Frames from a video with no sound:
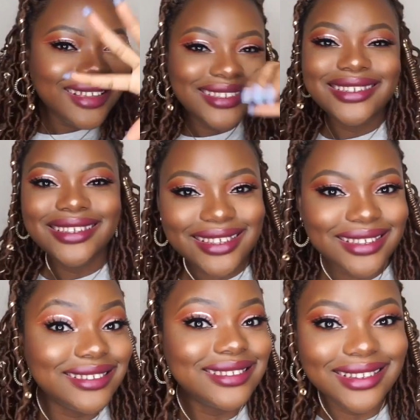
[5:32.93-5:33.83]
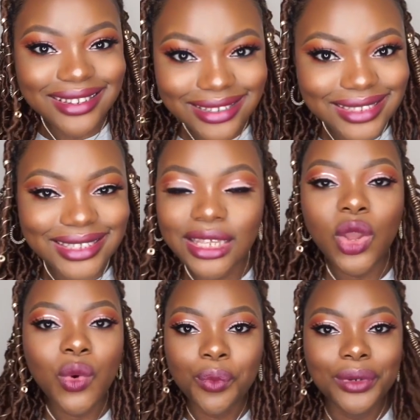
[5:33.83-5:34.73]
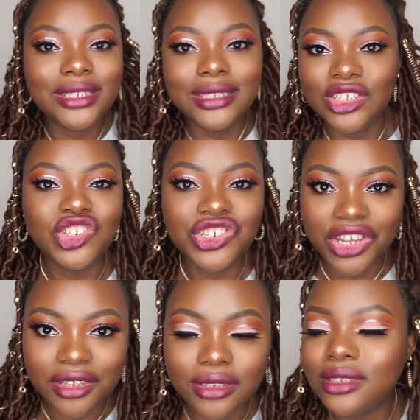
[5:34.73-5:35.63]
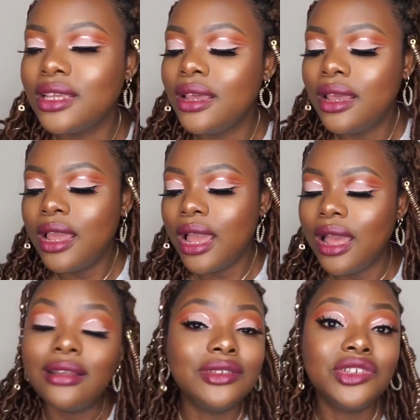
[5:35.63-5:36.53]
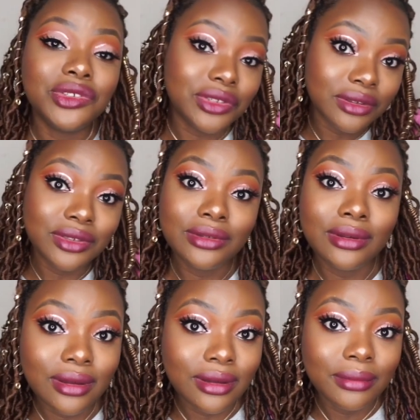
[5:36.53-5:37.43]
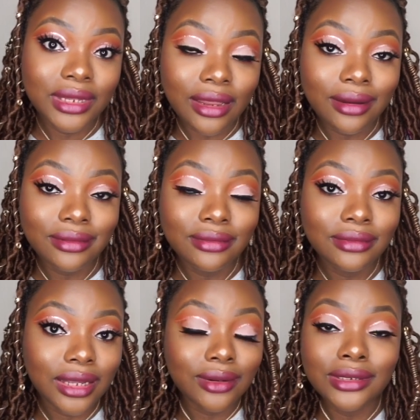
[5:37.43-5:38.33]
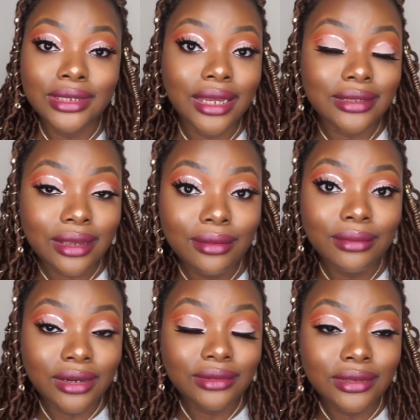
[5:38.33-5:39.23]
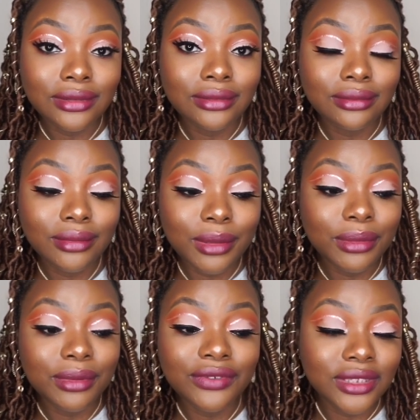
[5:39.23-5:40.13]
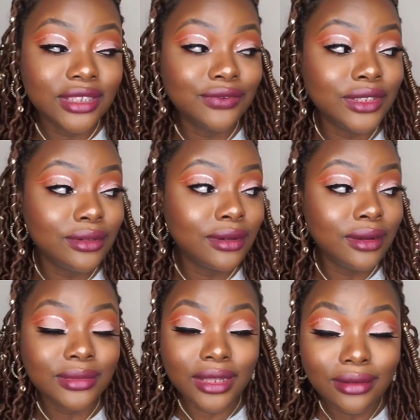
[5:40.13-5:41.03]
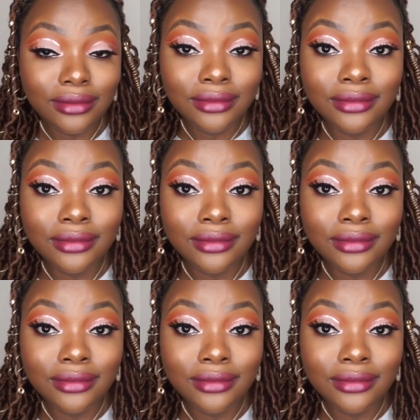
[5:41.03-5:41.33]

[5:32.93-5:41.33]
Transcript: She is lit with the shades, and she's also coming out. Or she has come out maybe before this video comes out.